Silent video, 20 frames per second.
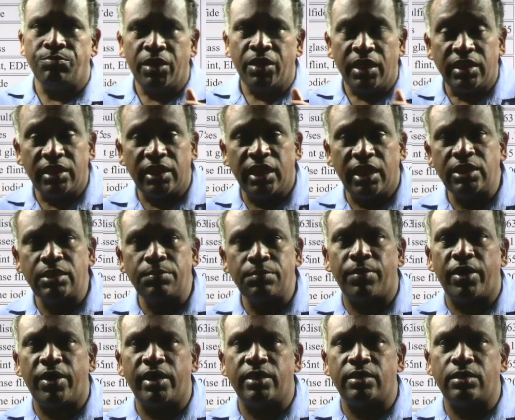These
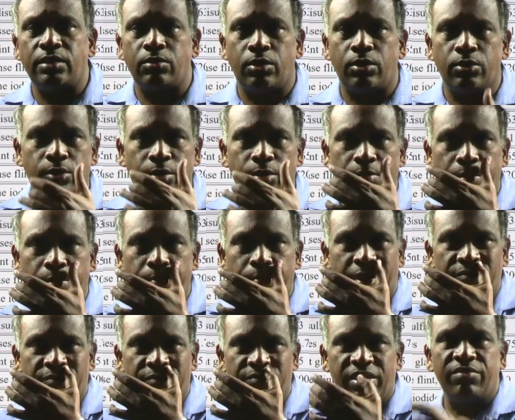points you have to remember,
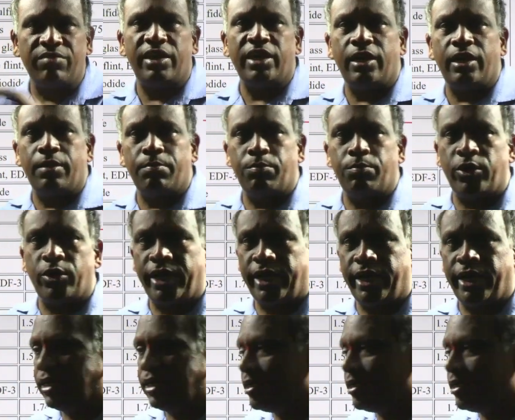very, very important.